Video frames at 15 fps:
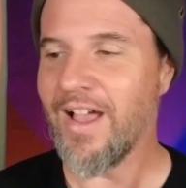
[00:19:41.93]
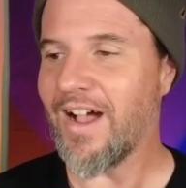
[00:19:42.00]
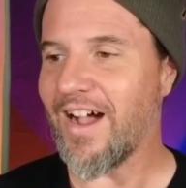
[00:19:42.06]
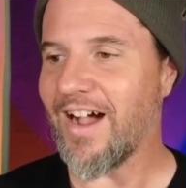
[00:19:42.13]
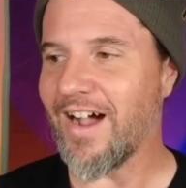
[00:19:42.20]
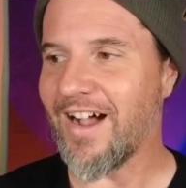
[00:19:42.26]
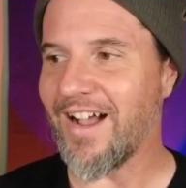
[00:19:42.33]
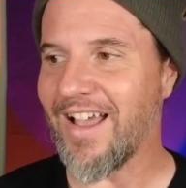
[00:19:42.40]

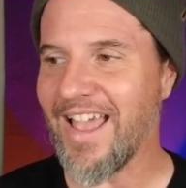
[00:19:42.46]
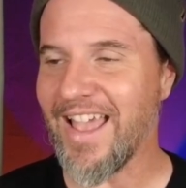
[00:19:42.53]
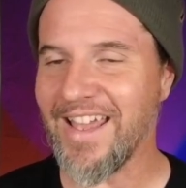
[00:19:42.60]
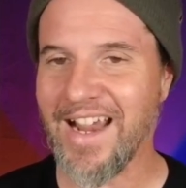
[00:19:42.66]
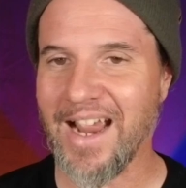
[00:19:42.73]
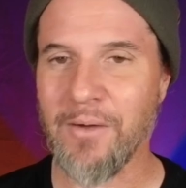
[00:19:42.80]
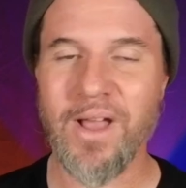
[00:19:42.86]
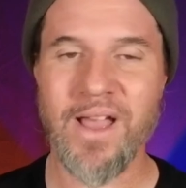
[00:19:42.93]
Uh, and
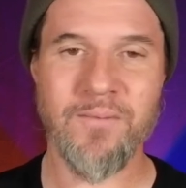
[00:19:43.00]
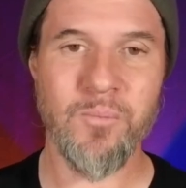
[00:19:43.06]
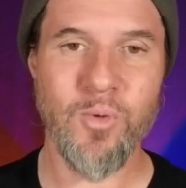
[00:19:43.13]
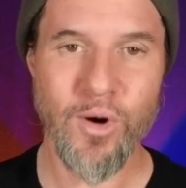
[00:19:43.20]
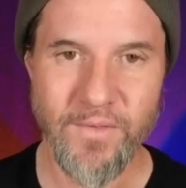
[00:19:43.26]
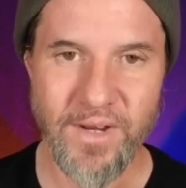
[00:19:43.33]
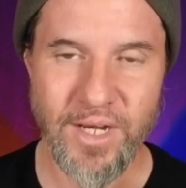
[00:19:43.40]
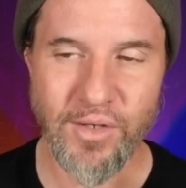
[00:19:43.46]
I will have
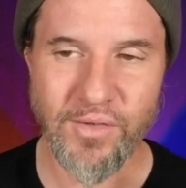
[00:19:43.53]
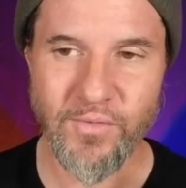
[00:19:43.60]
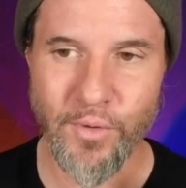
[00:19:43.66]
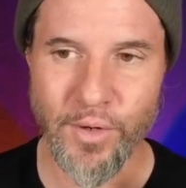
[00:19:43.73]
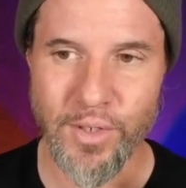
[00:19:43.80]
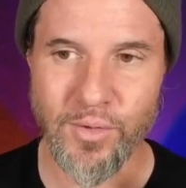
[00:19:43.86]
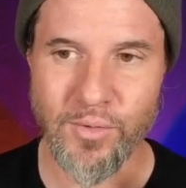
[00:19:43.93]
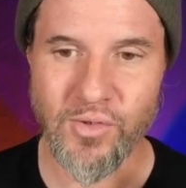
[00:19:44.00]
more videos for
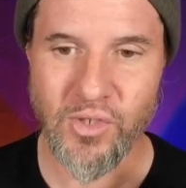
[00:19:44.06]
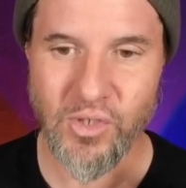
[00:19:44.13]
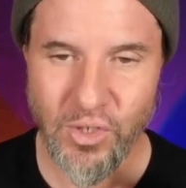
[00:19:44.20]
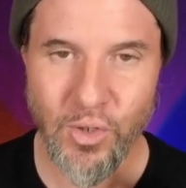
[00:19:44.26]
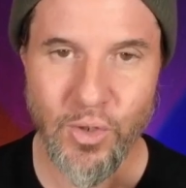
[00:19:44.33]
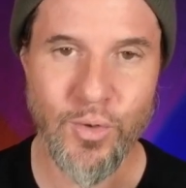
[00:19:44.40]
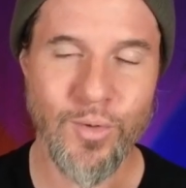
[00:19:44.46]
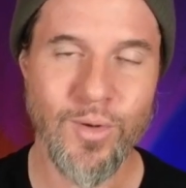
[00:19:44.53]
you
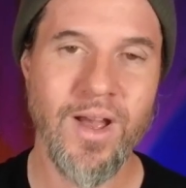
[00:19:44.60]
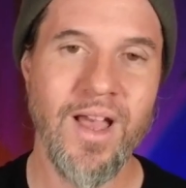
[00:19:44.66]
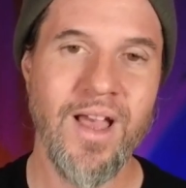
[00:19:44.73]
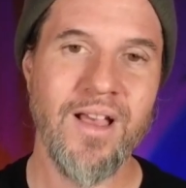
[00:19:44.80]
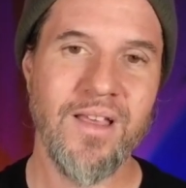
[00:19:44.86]
soon.